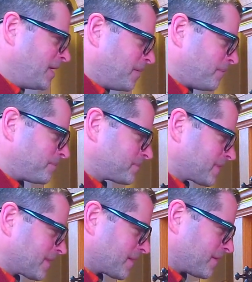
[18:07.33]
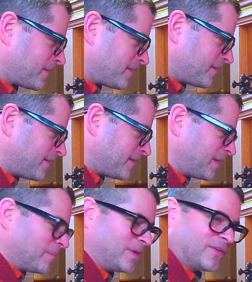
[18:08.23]

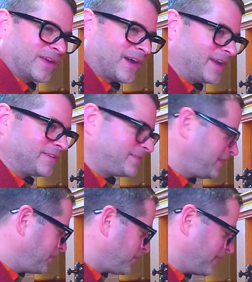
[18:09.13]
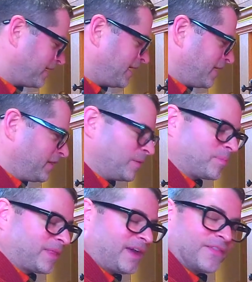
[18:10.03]
But you can kind of see when you
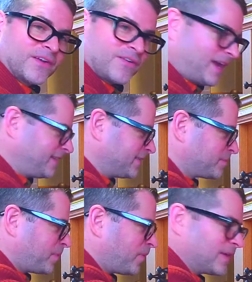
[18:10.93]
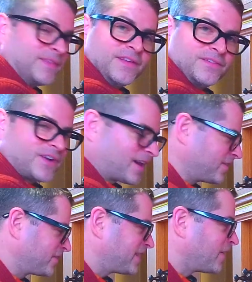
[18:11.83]
play on the grate, it's pulling these
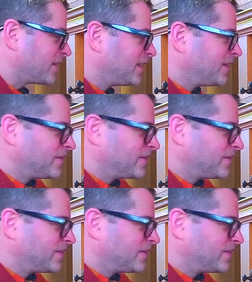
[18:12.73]
trackers down.